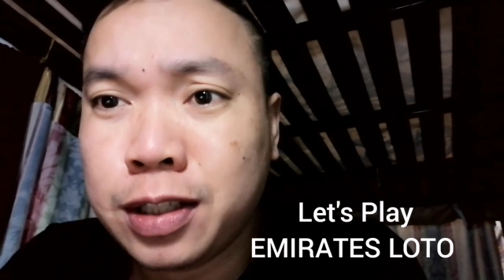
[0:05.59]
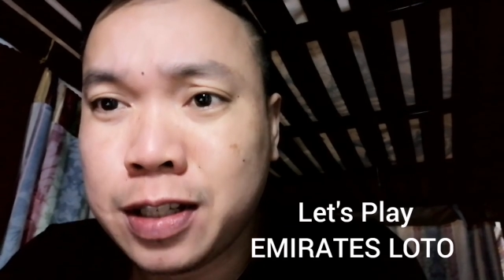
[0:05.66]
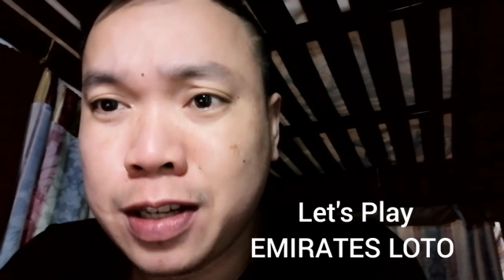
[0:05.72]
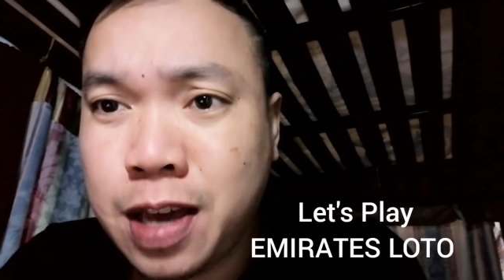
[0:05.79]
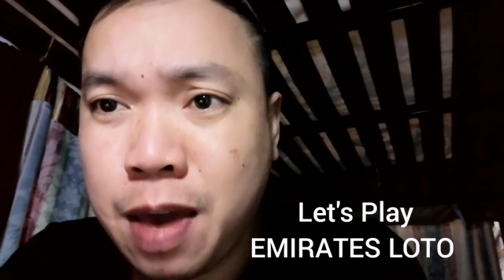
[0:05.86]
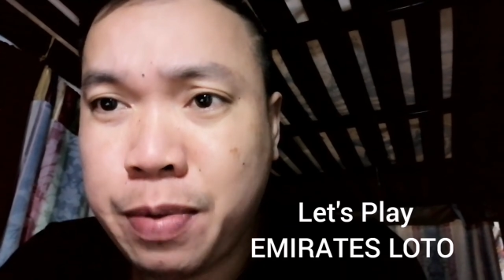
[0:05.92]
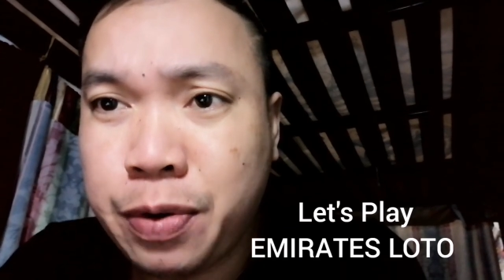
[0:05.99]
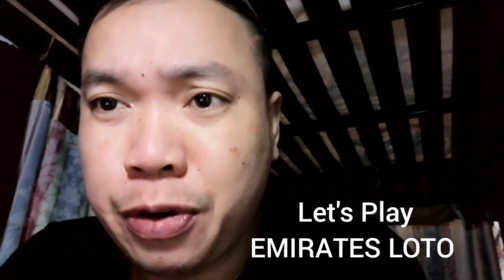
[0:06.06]
the
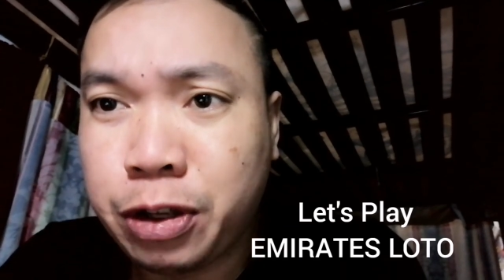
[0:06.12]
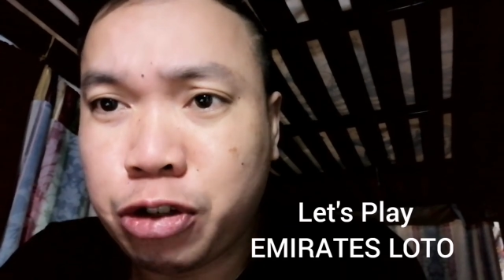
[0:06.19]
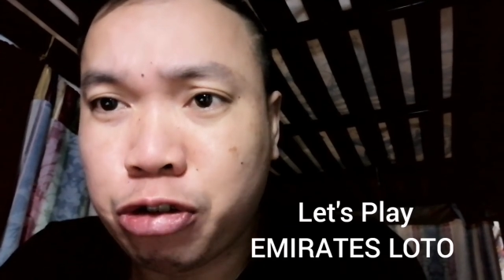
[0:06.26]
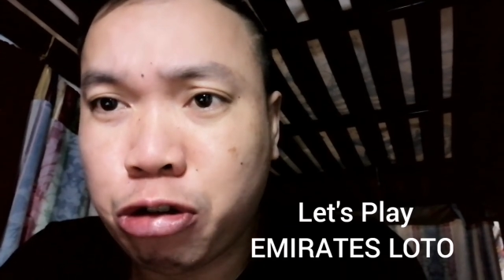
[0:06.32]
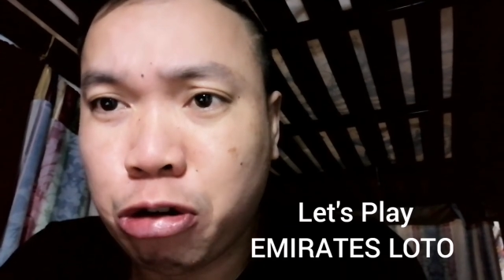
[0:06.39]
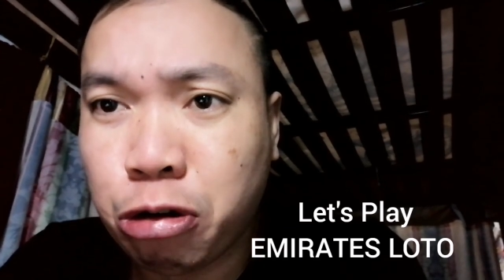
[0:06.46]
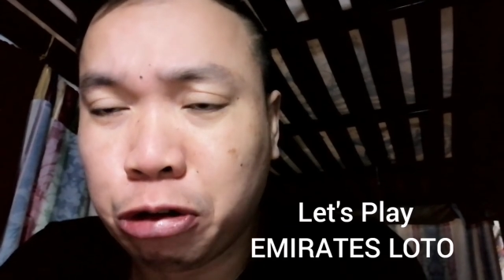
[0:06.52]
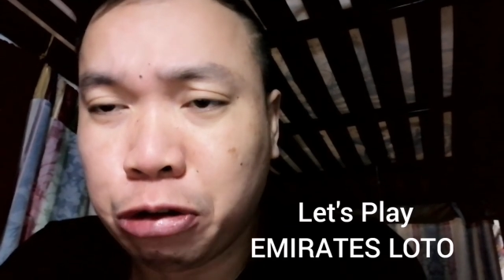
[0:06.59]

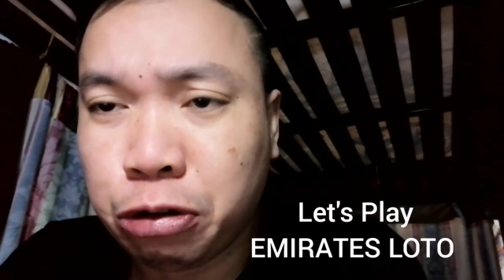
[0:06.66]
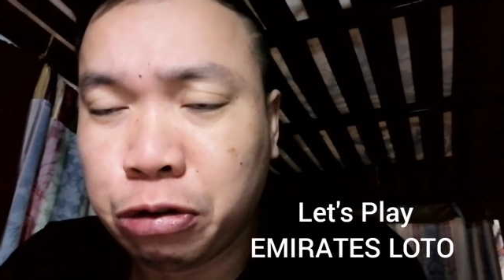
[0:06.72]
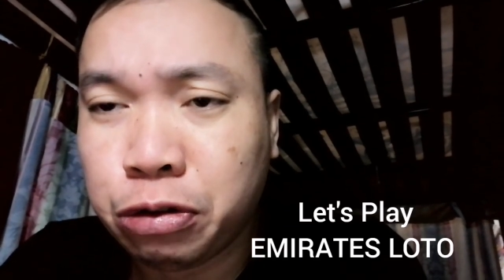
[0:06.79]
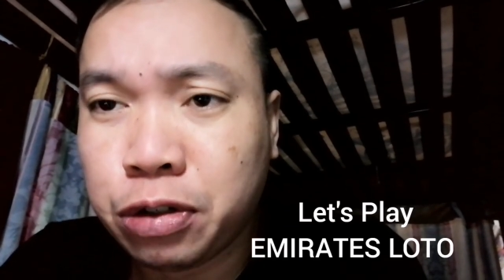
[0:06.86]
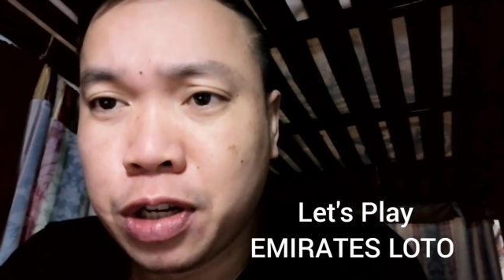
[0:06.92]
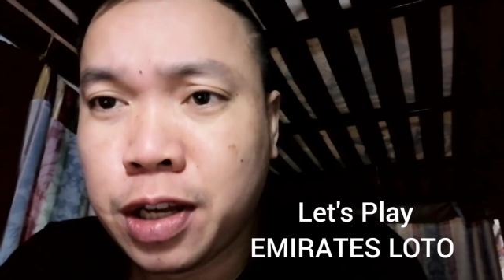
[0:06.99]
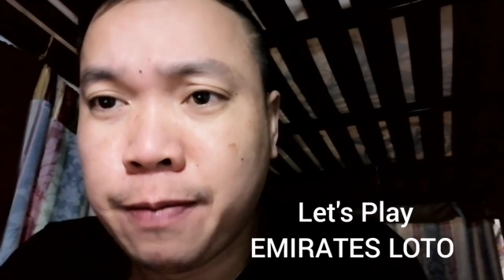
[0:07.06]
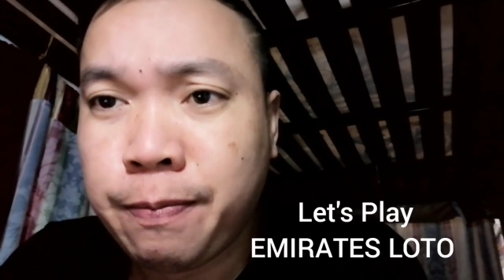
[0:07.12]
Emirates Lotto,
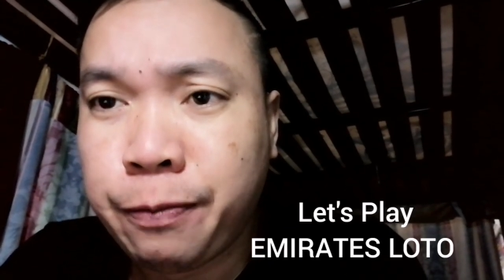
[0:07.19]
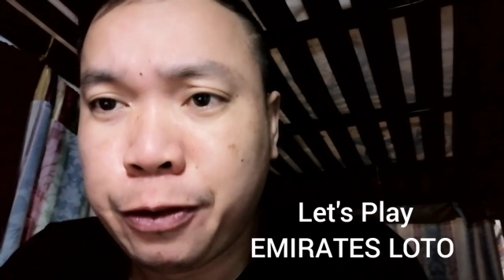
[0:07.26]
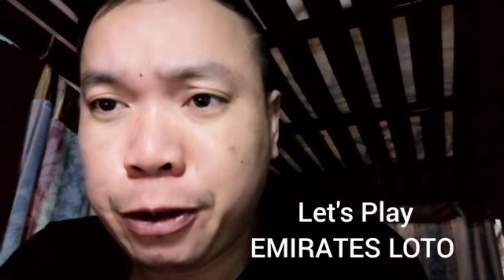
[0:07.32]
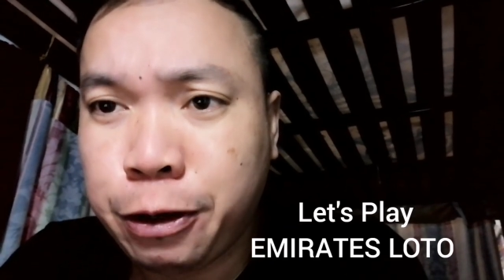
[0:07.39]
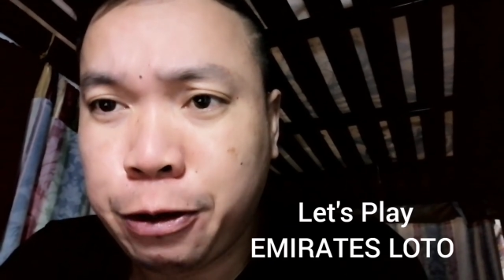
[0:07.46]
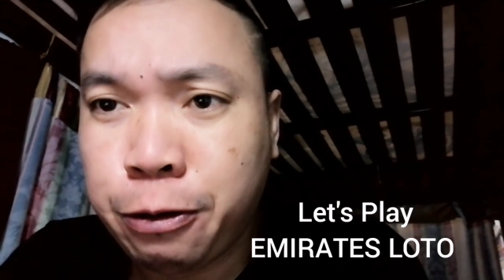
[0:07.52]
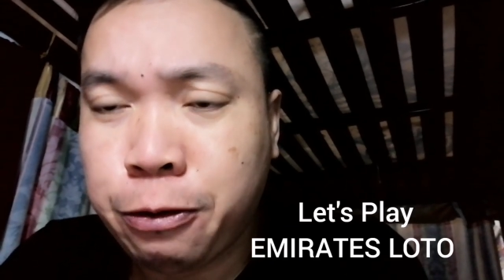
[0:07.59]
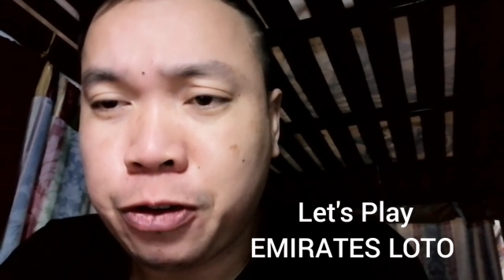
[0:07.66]

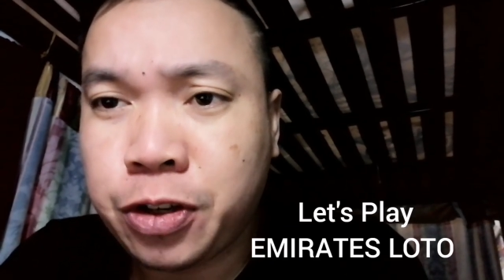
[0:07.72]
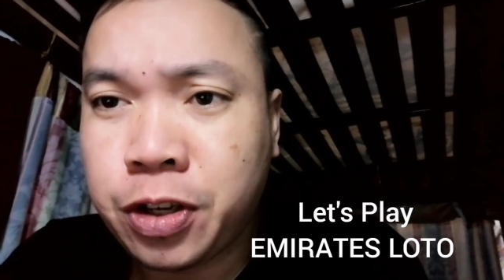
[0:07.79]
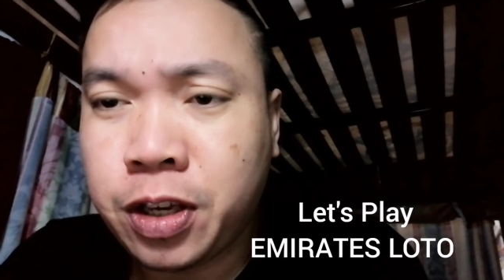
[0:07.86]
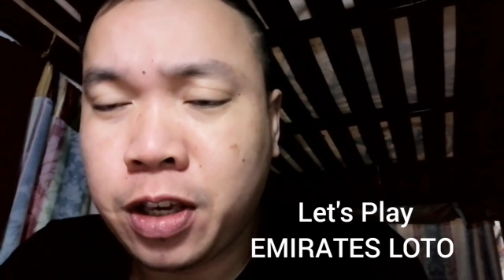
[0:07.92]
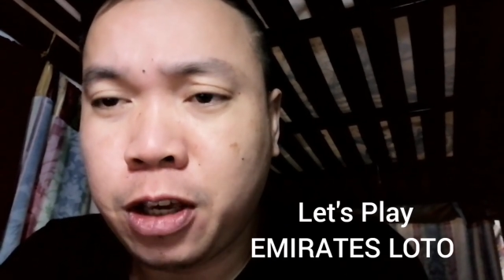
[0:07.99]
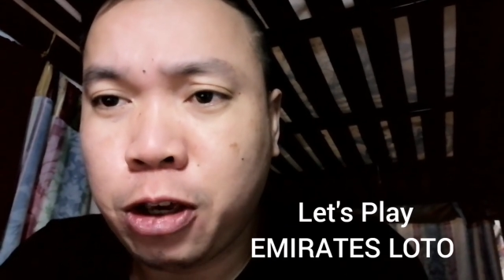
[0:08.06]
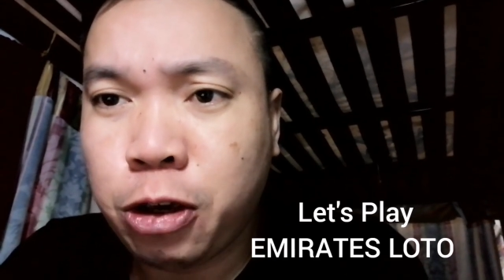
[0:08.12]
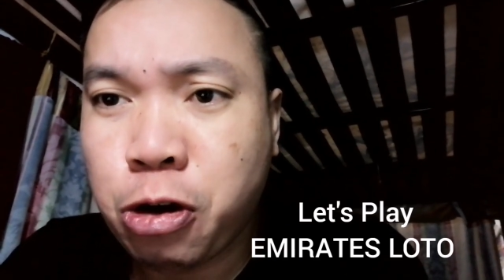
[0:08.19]

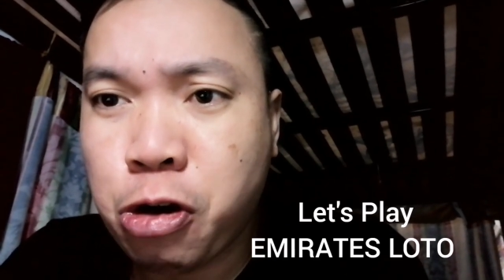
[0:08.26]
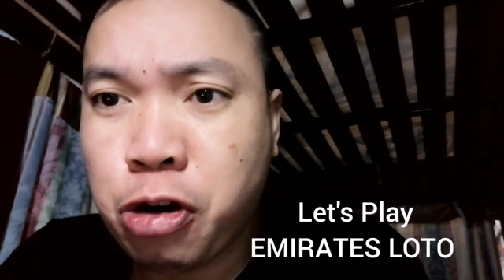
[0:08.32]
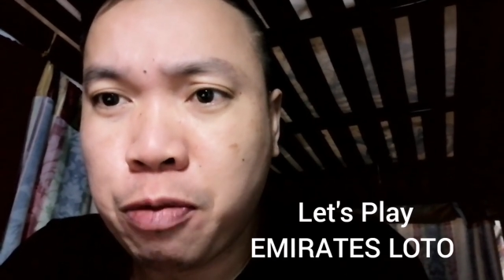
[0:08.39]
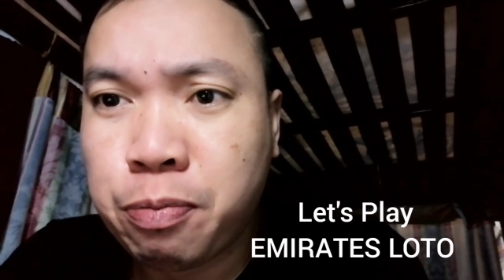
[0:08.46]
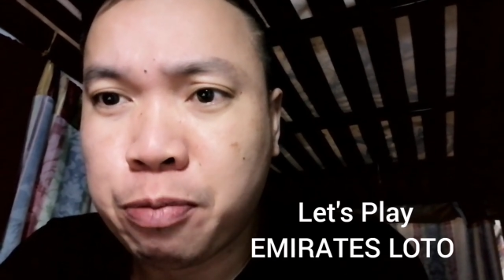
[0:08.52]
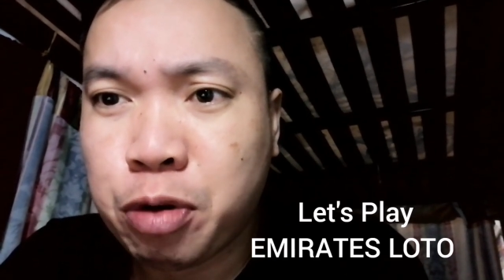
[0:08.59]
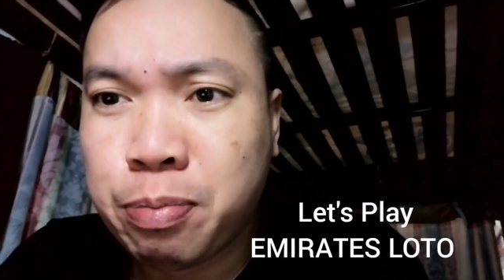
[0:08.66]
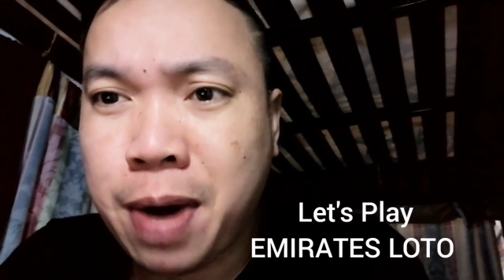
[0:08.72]
using your
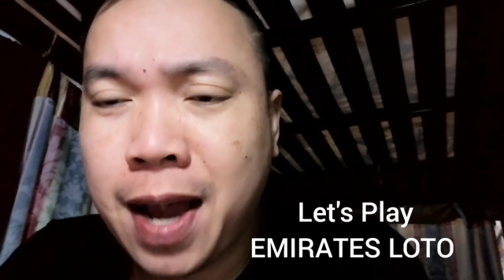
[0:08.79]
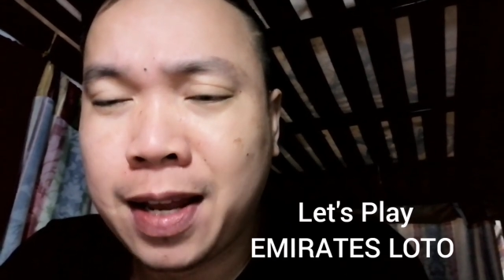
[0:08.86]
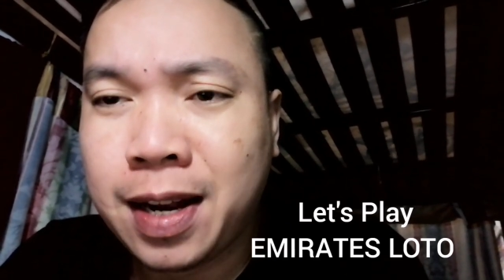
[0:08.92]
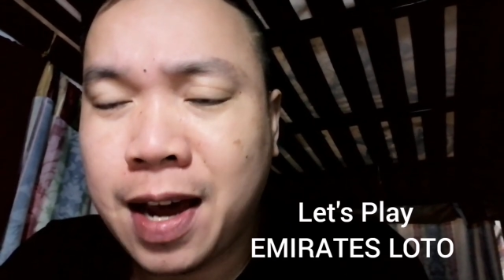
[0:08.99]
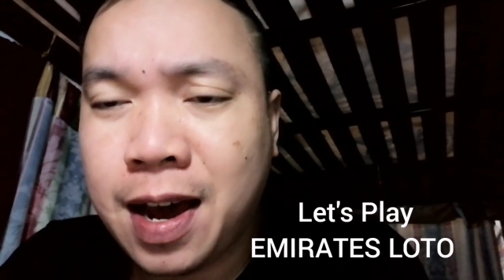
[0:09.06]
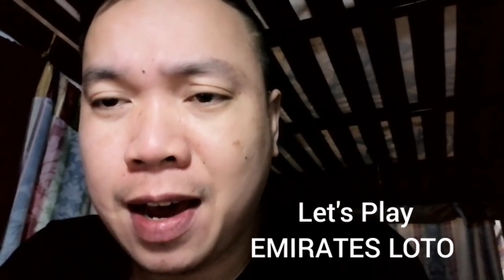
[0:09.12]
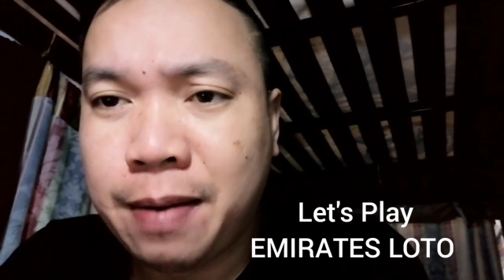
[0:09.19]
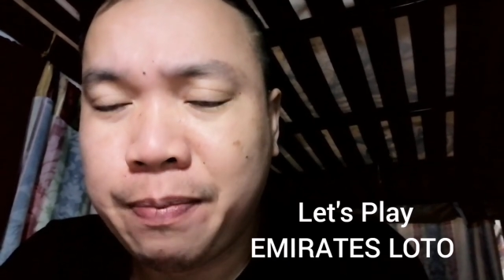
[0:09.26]

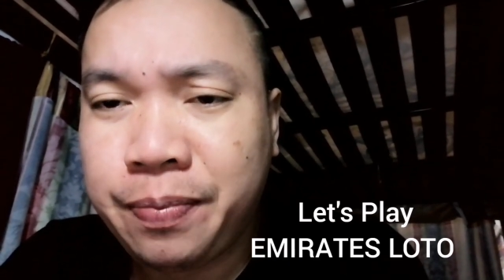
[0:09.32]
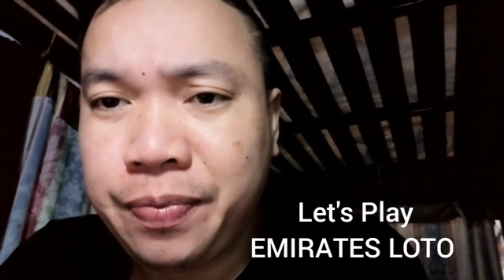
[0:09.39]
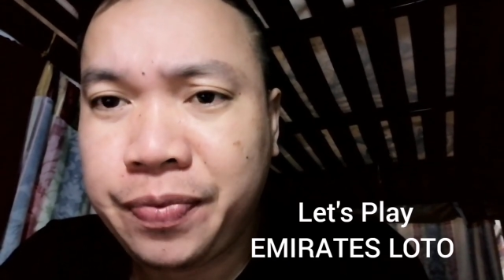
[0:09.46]
mobile app.